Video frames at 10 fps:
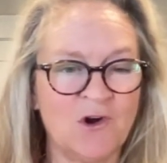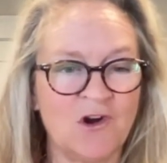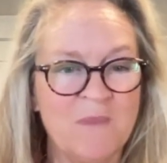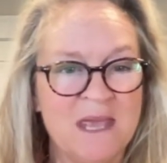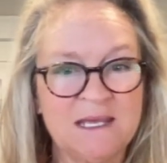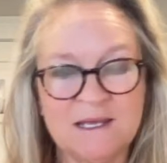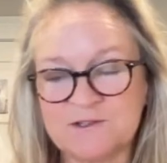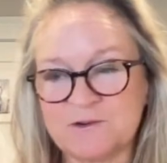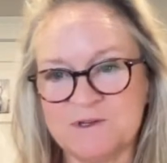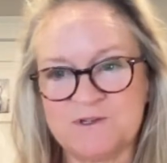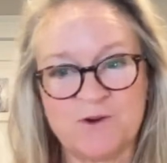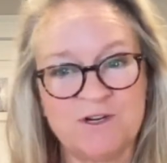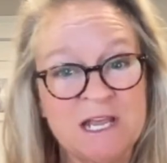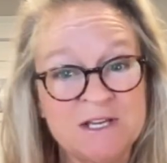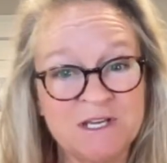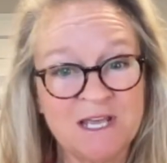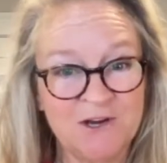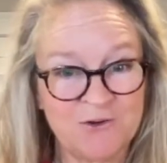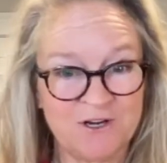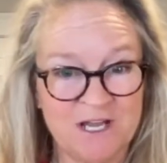or making a sort of a strategic
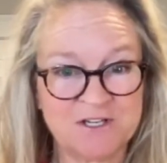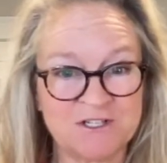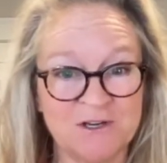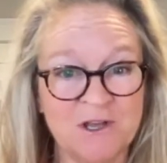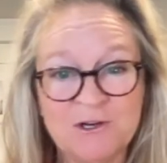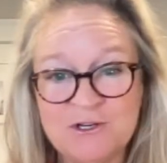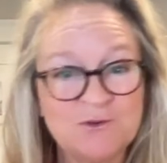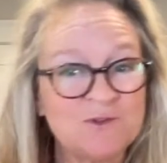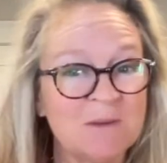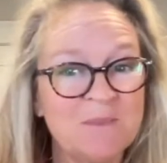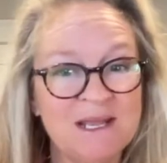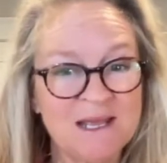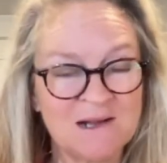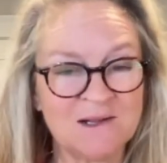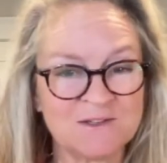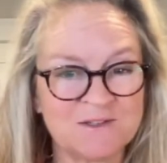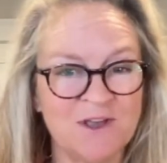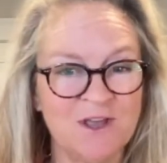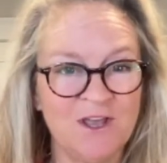introduction to somebody else.